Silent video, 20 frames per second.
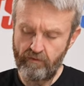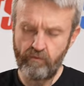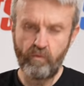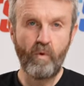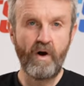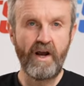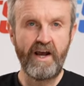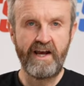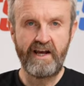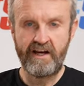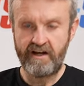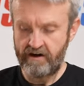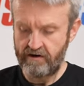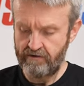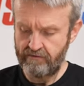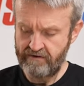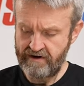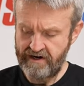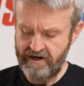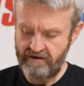of wear
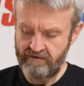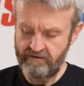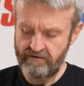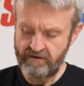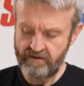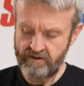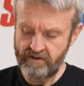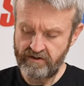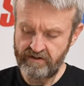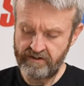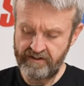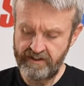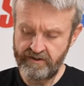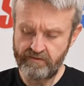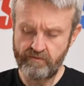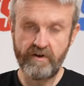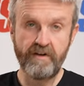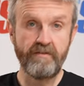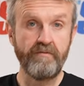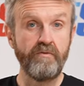around these
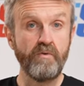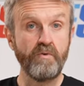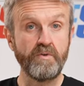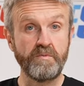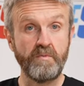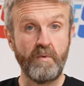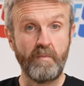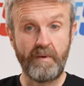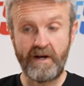reinforcement